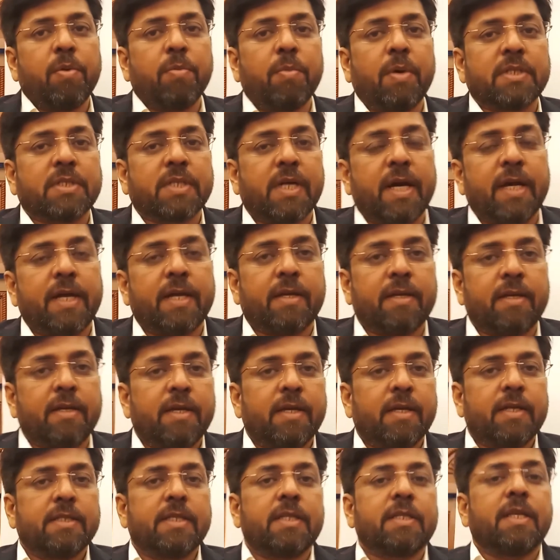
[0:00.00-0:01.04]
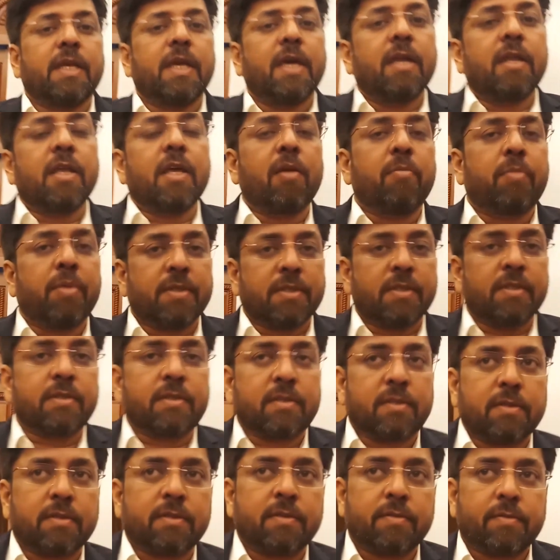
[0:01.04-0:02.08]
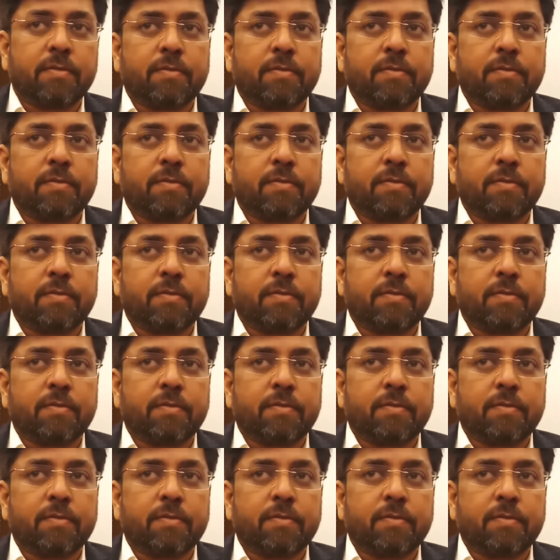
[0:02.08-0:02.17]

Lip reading: be much higher than the aerial presence.